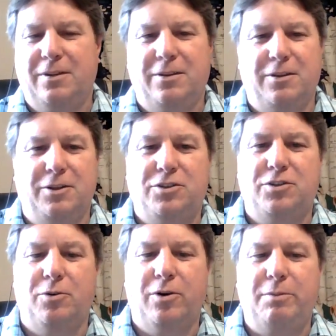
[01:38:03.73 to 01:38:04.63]
this
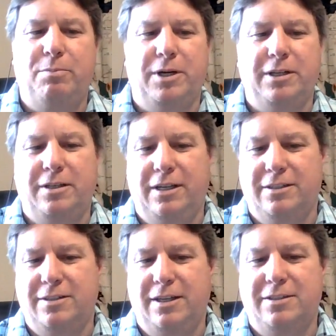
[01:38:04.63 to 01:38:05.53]
story, but
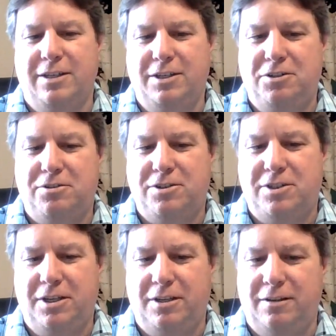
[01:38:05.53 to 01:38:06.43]
it's an
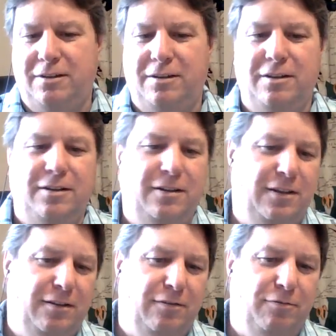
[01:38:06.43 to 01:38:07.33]
interesting
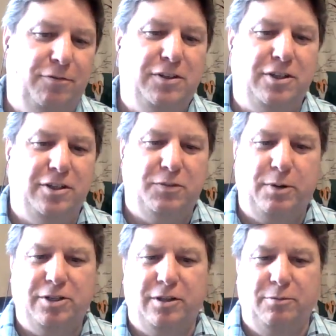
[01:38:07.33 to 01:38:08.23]
vision,
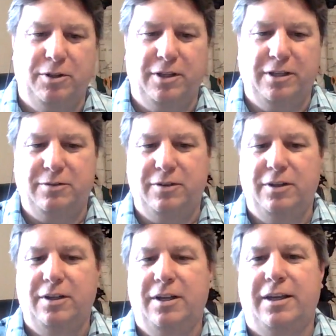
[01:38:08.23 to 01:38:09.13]
especially with us.
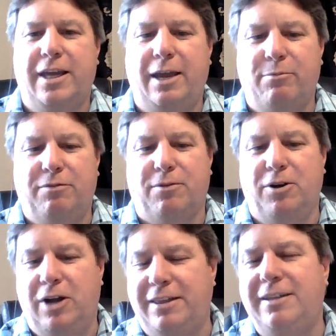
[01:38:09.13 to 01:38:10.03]
I
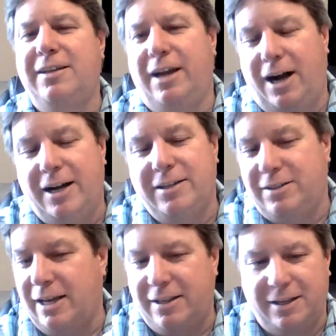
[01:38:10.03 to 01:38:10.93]
think
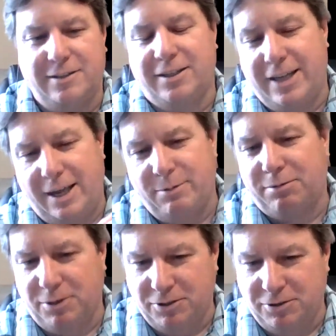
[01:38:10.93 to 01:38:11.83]
it's a Game of
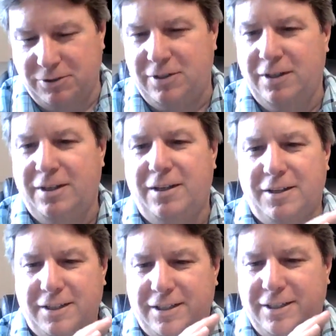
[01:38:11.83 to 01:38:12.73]
Thrones,
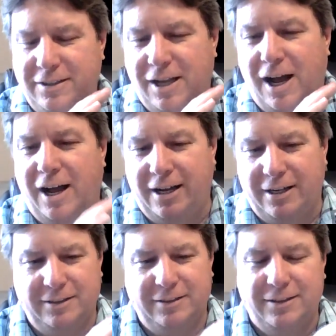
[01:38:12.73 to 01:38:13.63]
not
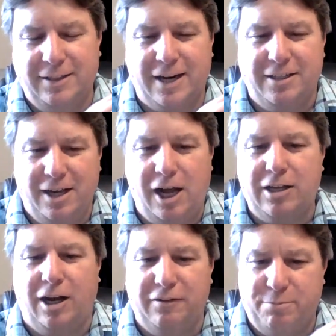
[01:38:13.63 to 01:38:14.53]
a
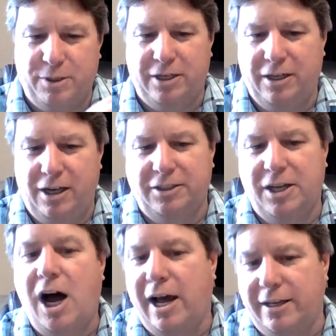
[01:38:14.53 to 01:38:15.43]
knockoff, but a
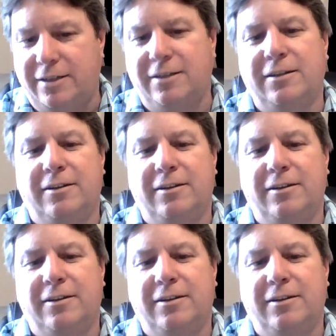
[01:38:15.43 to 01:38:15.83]
nod.